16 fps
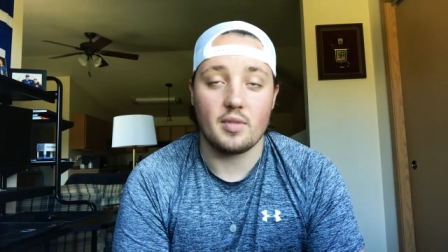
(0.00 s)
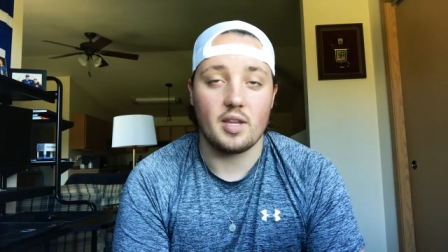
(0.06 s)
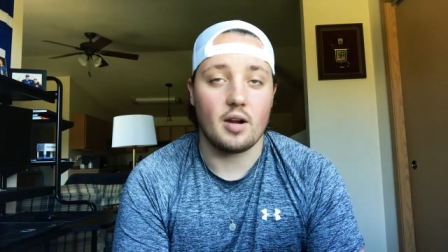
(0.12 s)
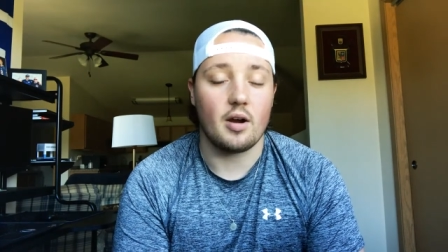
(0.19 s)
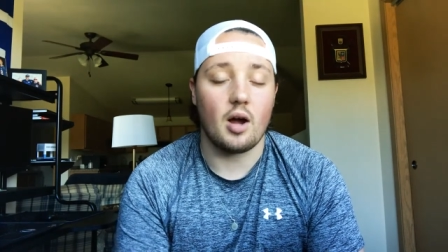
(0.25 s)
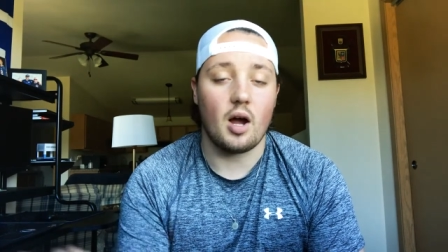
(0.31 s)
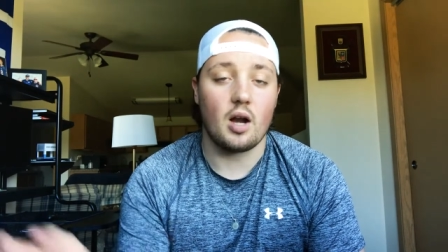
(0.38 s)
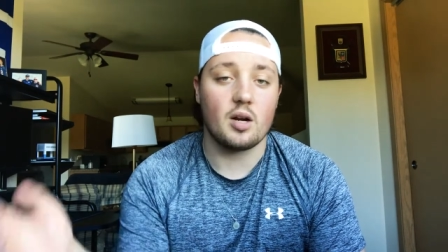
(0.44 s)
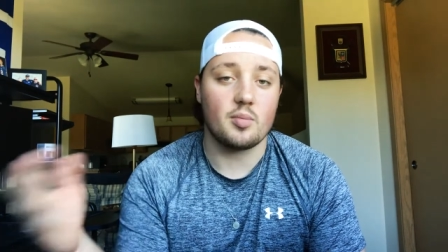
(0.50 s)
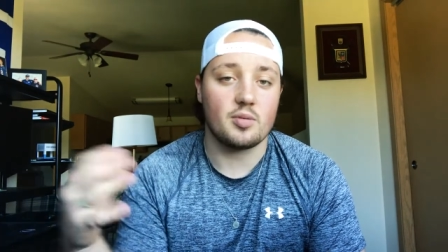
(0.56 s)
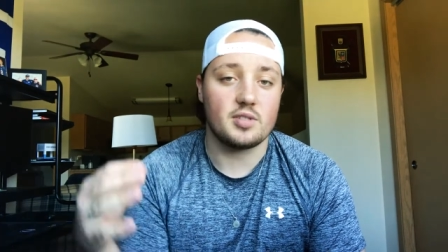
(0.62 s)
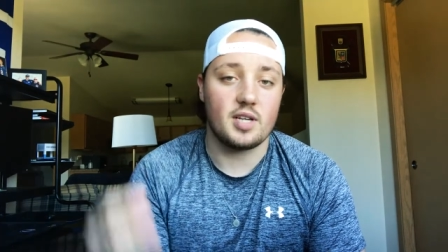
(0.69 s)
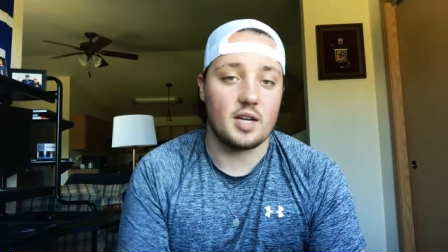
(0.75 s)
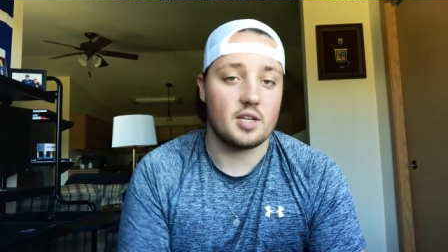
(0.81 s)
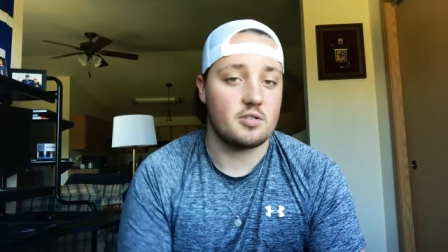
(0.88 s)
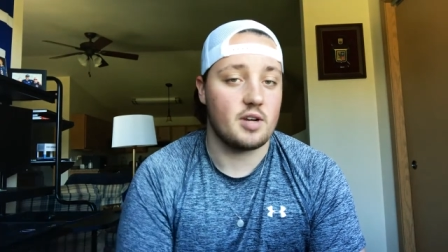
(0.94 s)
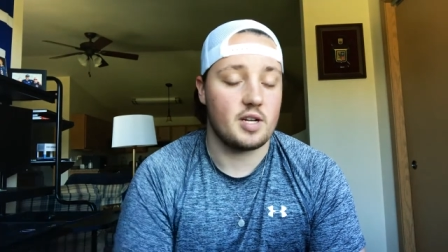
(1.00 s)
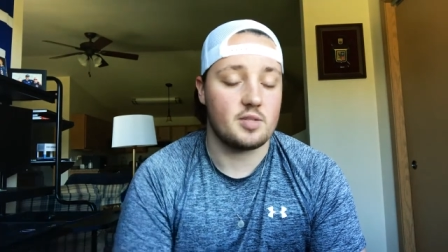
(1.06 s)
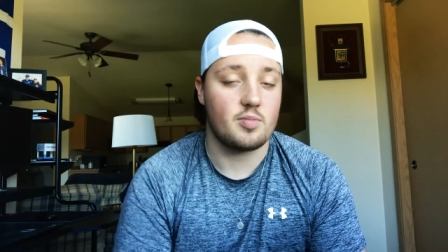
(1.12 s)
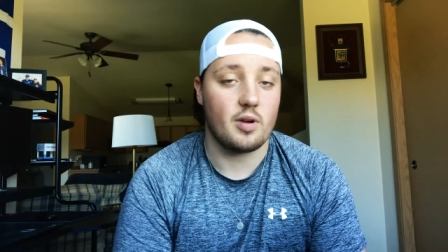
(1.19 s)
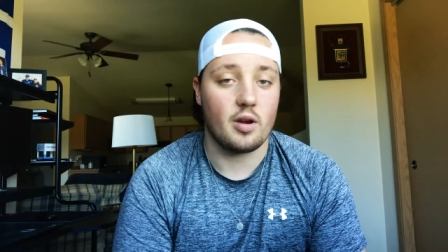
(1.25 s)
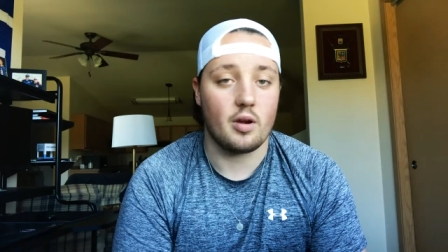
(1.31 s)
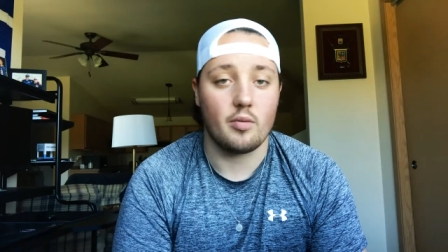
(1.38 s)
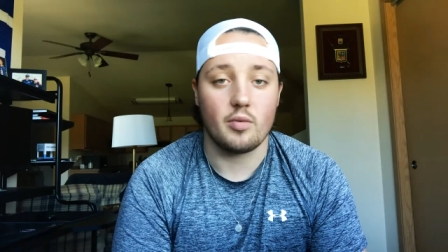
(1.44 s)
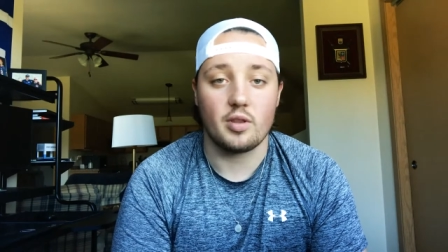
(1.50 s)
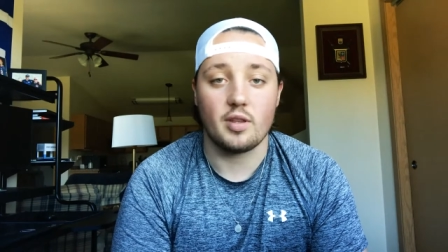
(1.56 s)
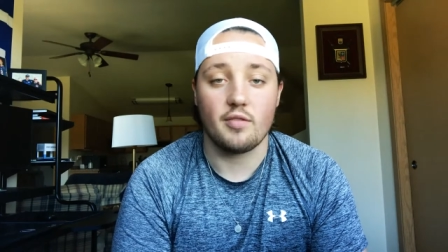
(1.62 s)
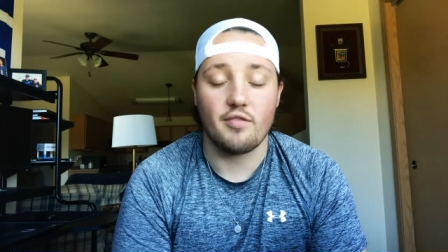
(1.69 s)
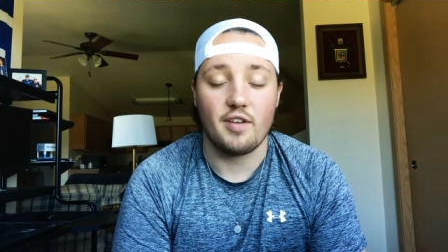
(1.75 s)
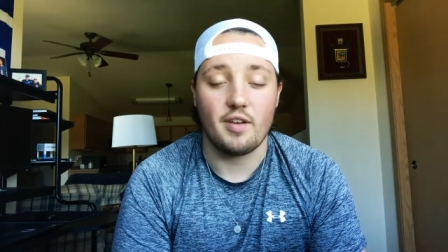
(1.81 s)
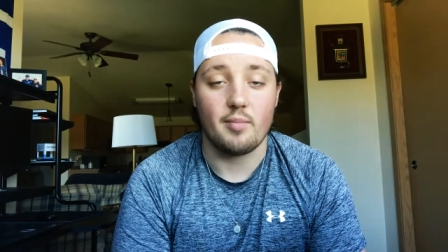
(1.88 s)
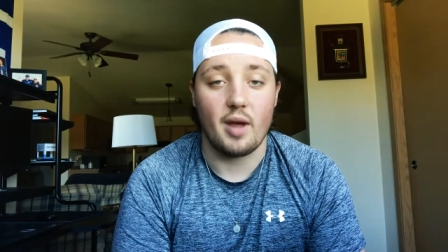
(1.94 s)
they're 100% transparent with the
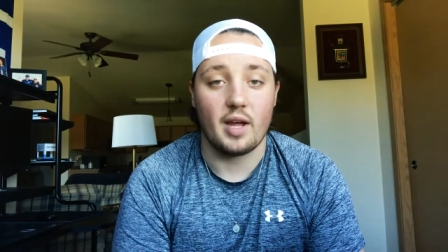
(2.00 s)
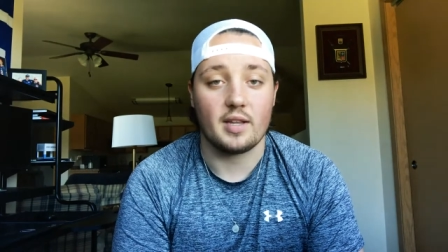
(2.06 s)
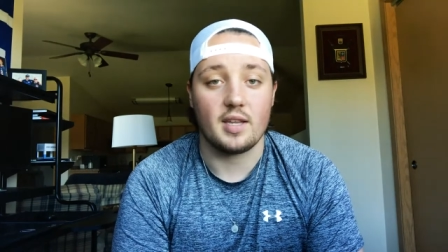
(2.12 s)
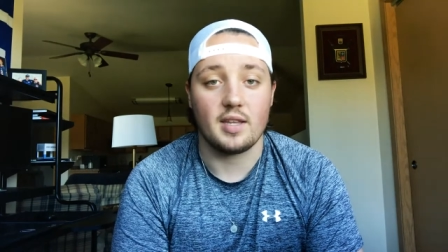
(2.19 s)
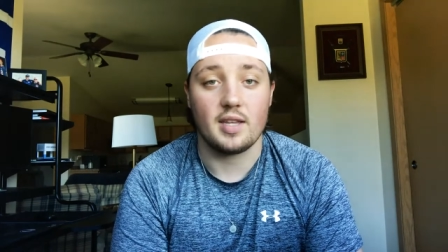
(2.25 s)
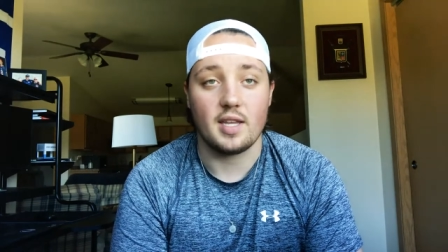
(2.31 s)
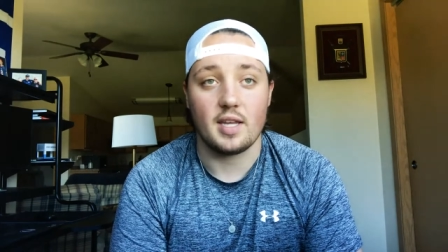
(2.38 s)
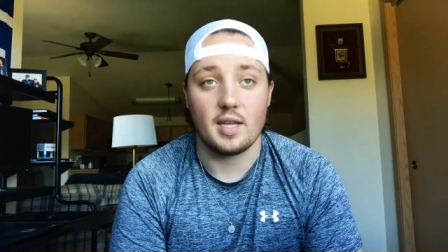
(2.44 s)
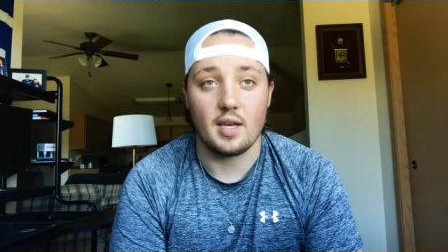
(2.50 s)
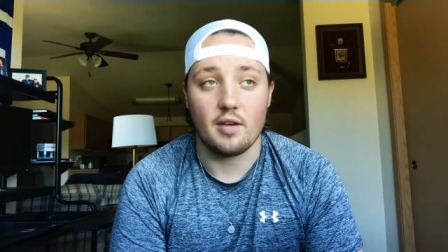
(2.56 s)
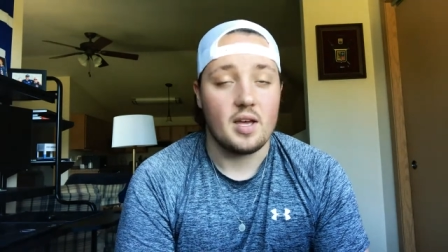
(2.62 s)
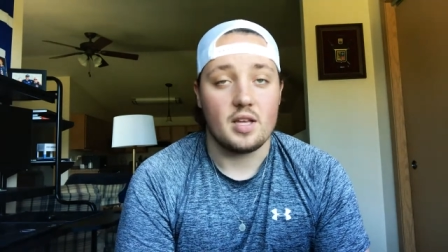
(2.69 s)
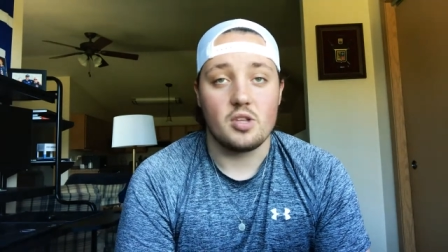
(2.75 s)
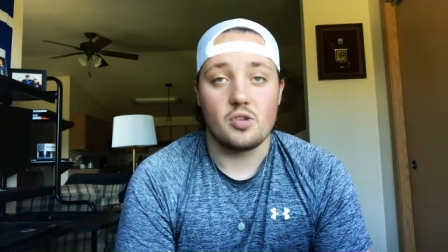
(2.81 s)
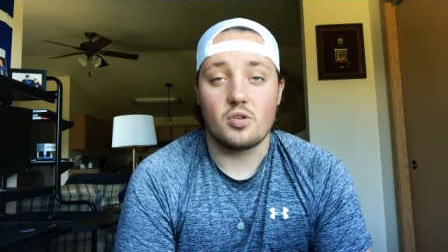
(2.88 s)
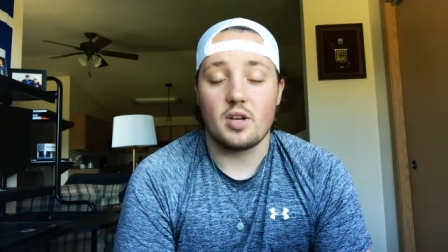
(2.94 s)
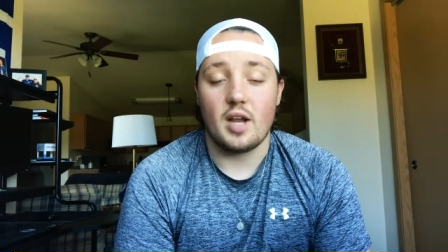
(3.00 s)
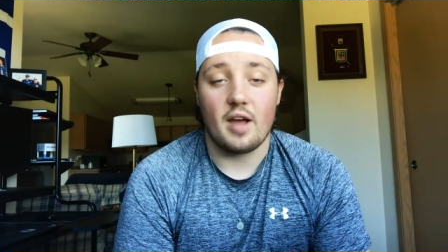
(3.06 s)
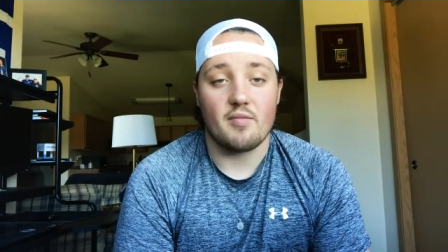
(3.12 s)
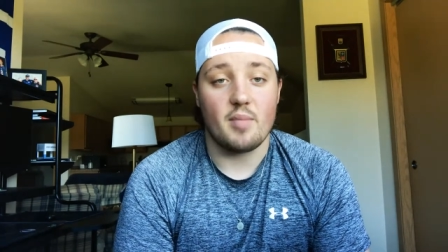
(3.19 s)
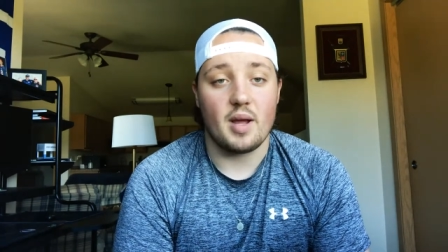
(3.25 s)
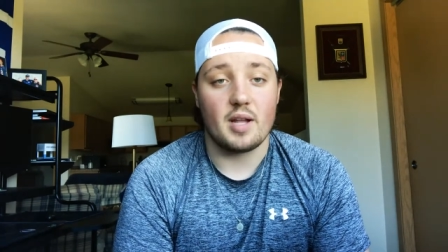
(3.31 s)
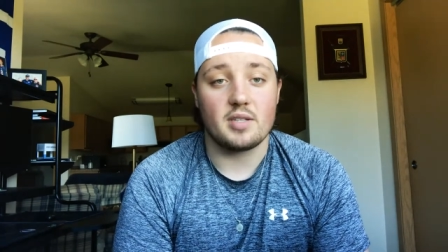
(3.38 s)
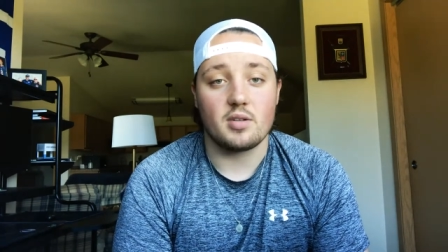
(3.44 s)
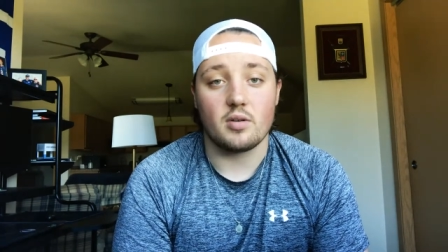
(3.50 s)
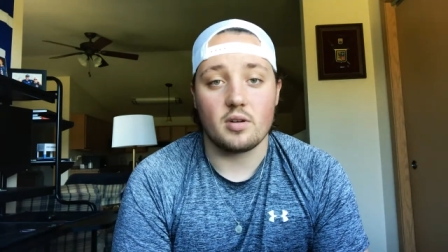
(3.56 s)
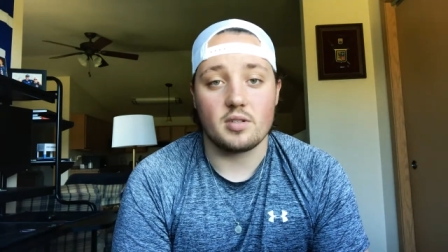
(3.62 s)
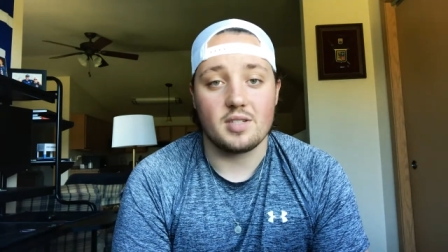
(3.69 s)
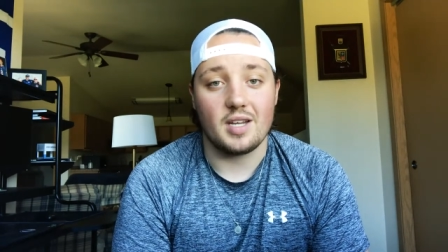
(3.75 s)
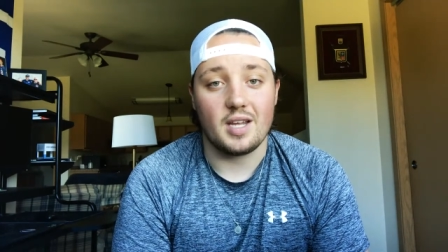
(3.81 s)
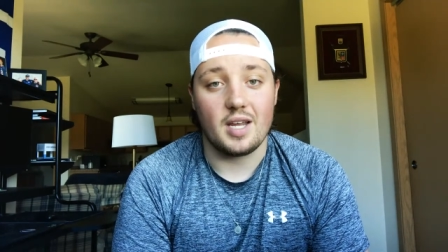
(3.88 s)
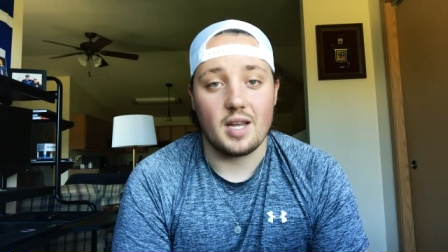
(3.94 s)
feedback that they give. You can have mentors
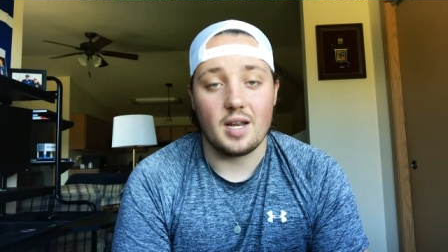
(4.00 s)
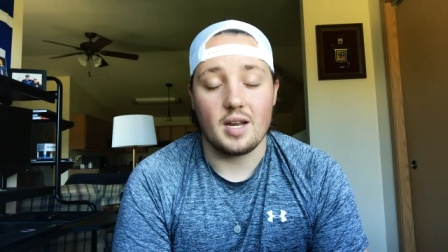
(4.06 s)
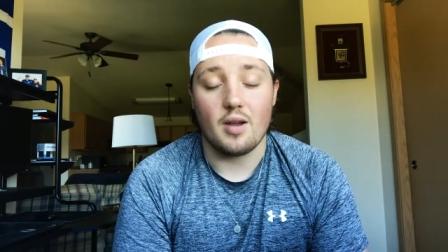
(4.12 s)
in